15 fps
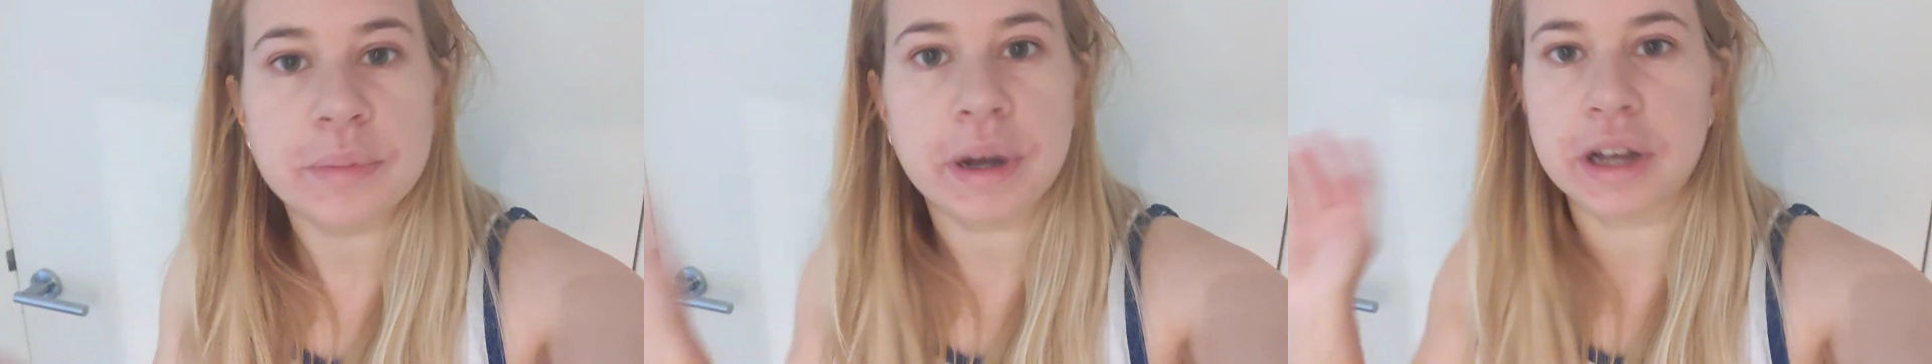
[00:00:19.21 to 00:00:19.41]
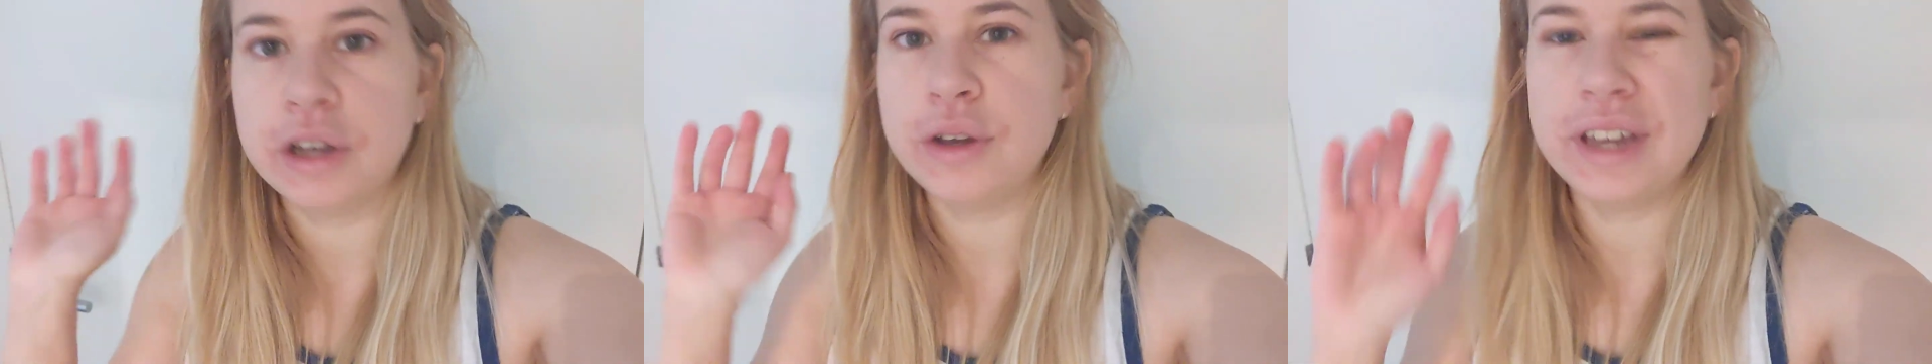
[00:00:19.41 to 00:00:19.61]

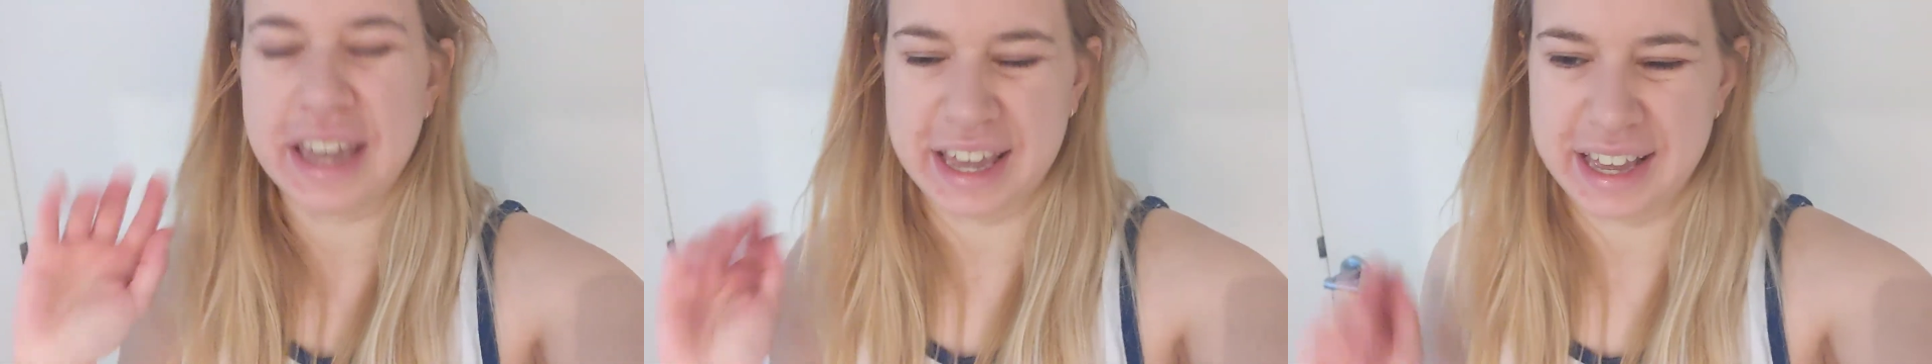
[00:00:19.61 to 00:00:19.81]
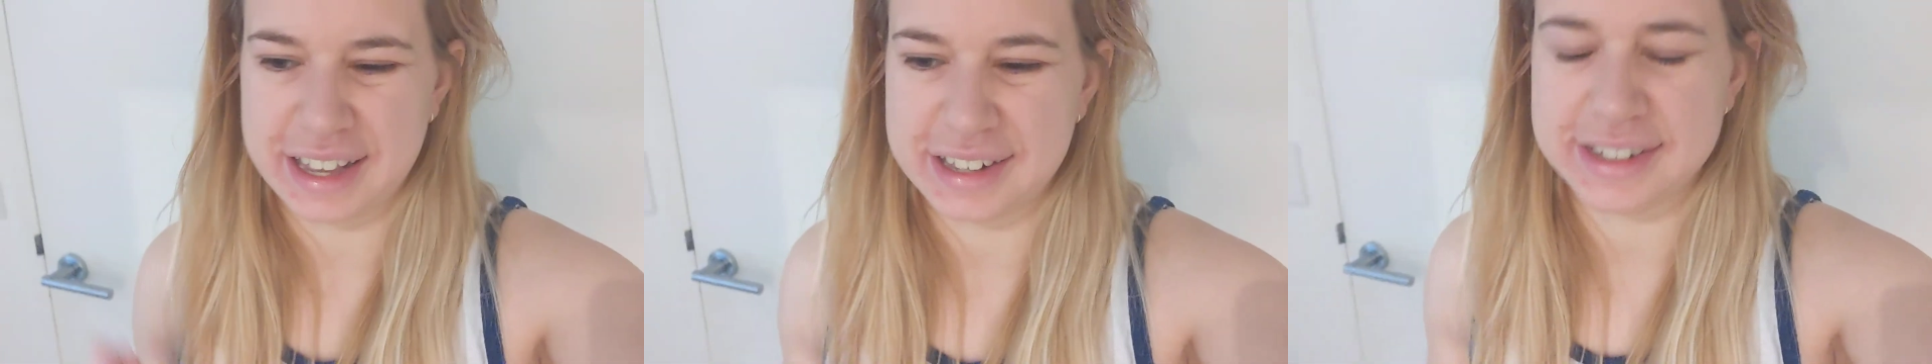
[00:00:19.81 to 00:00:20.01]
but who
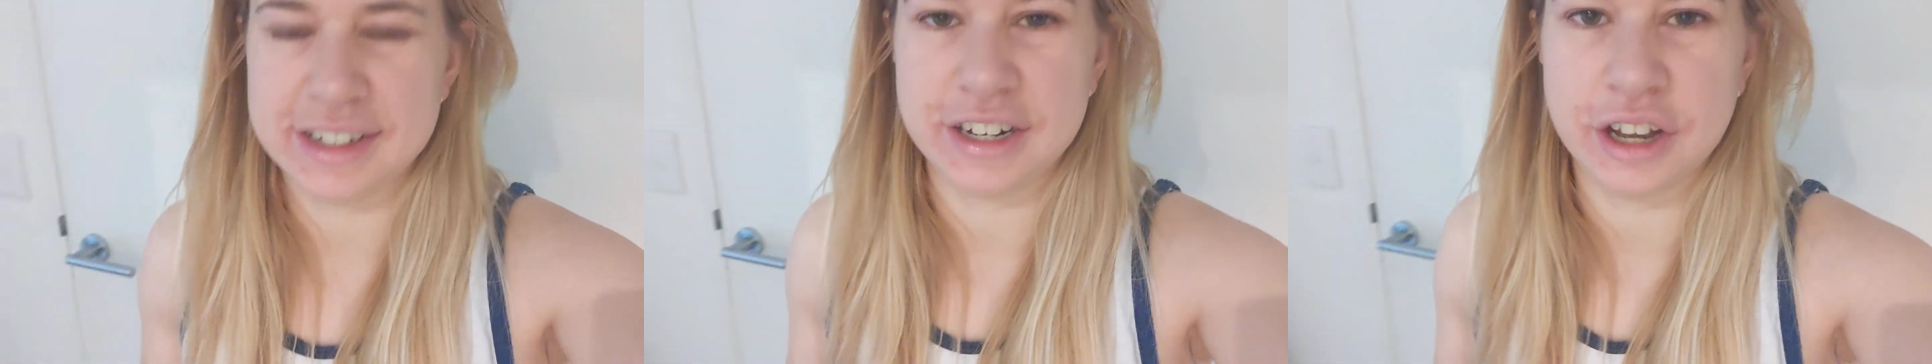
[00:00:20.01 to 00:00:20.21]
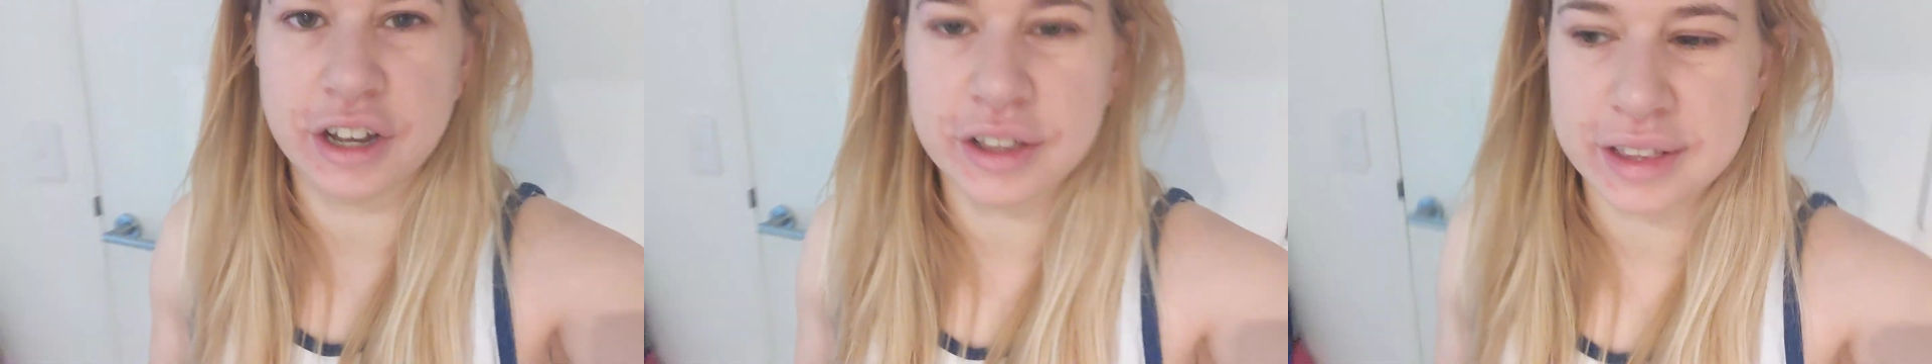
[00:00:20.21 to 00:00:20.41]
cares,
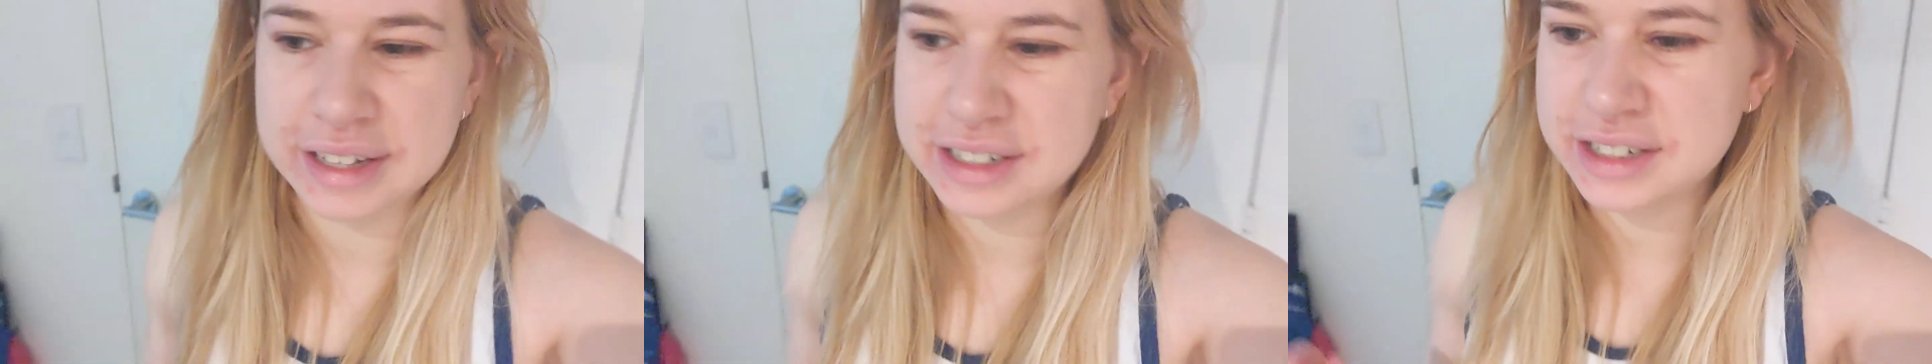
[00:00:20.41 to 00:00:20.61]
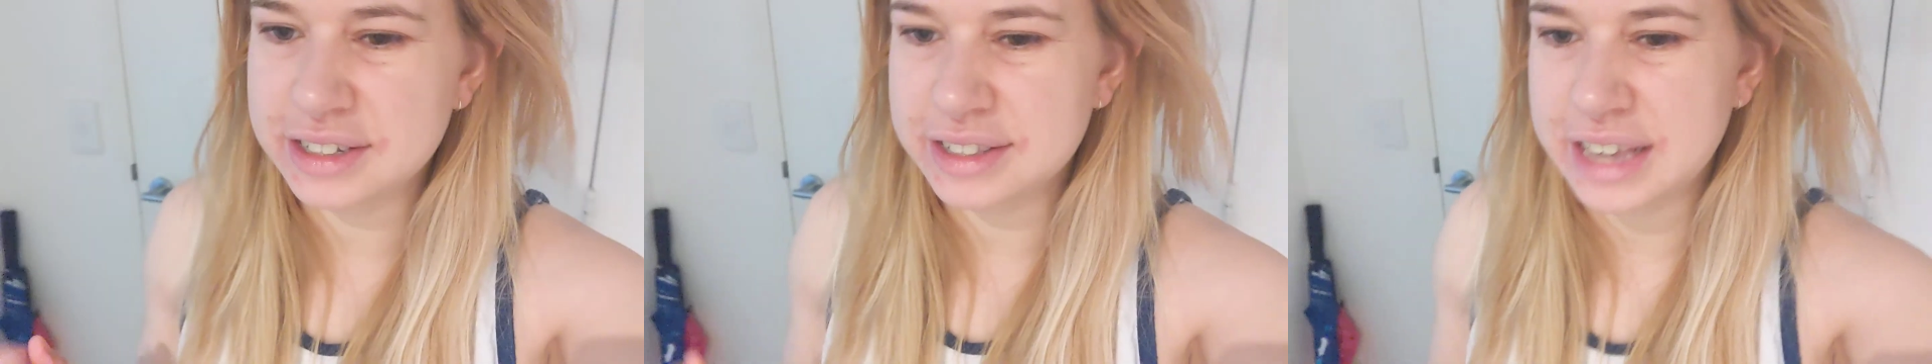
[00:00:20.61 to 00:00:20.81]
you know?
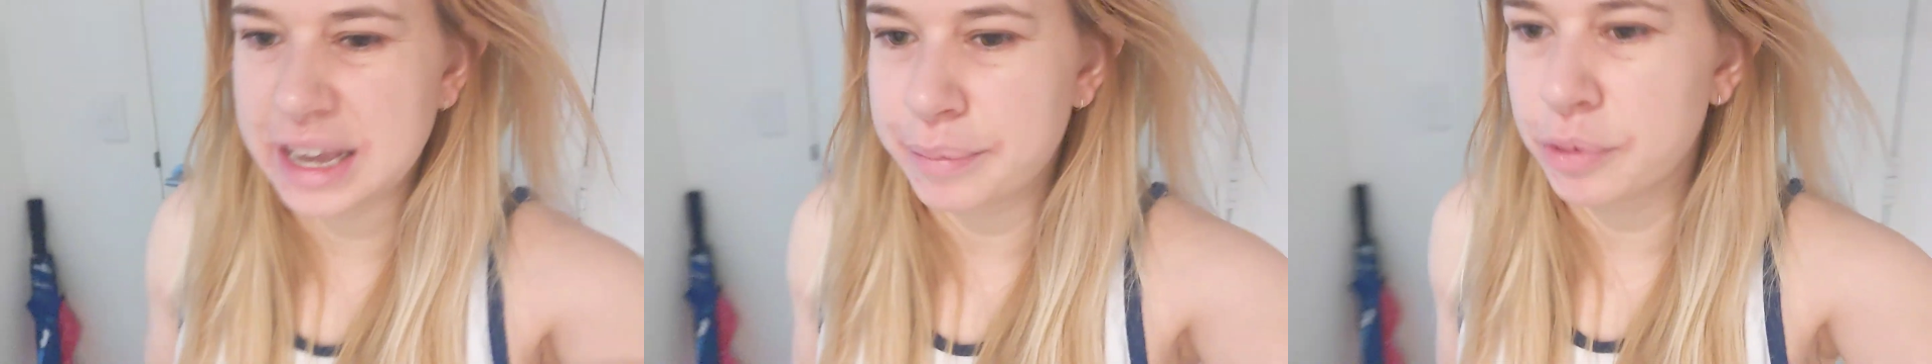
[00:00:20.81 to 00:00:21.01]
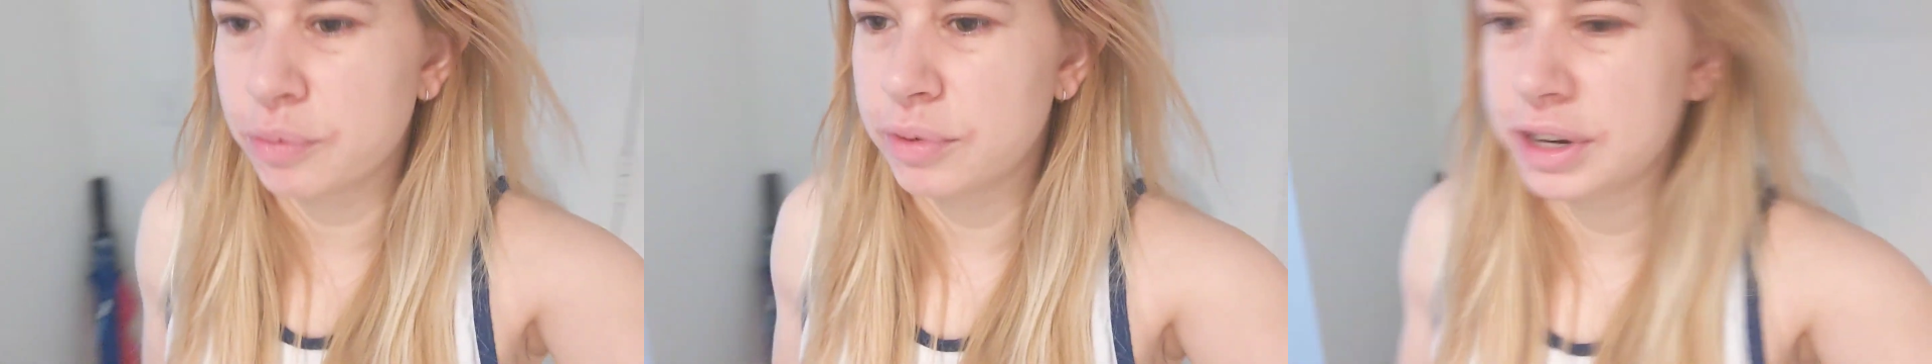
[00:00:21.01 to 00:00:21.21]
Let's just
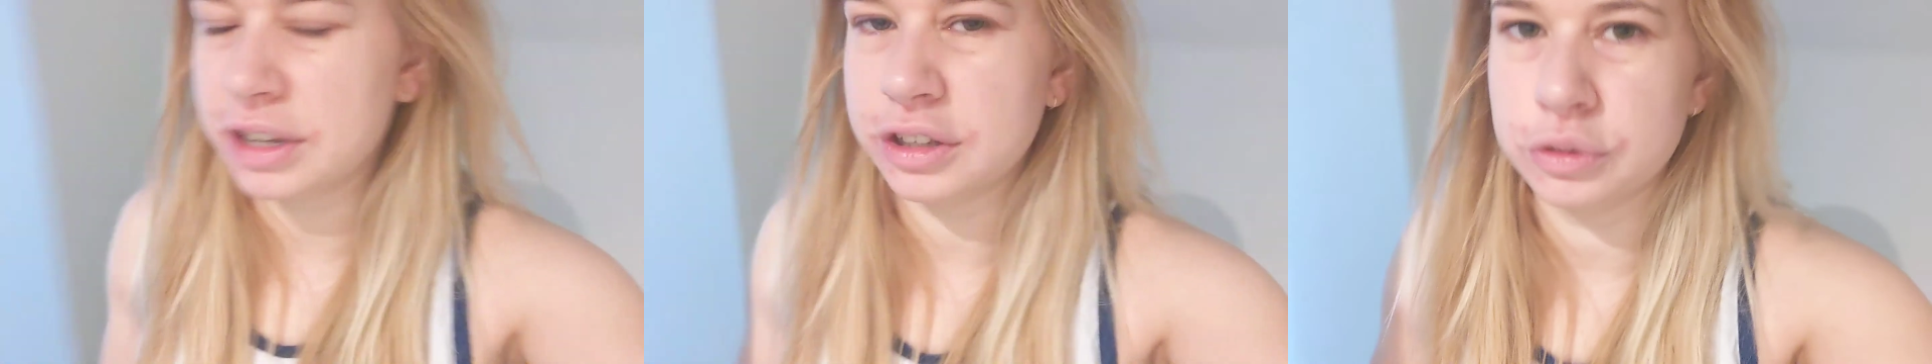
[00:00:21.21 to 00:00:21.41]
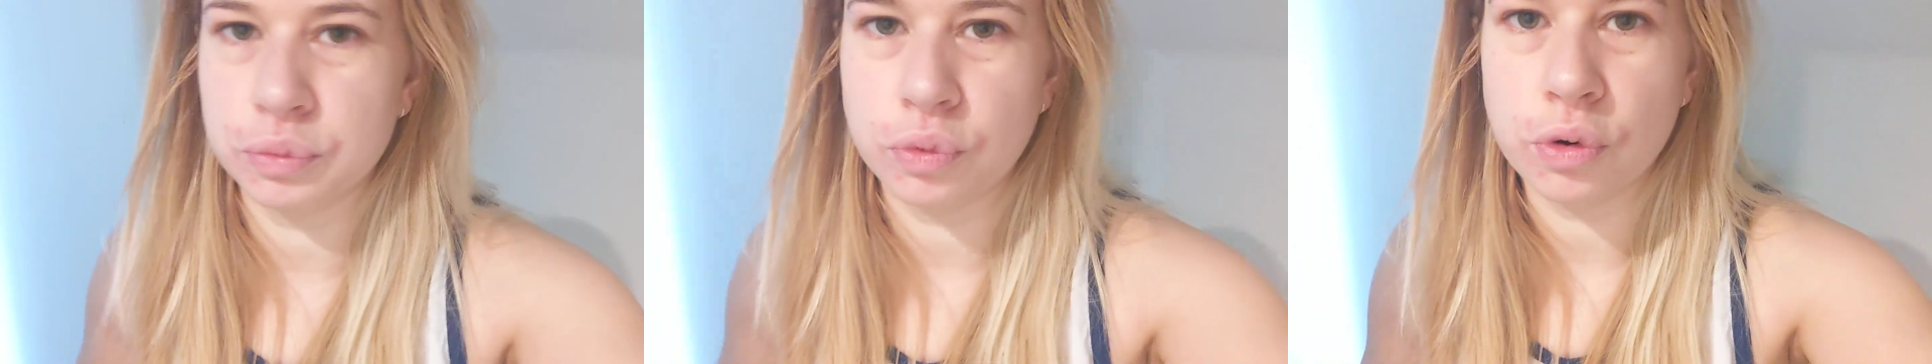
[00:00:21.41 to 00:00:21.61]
keep it real and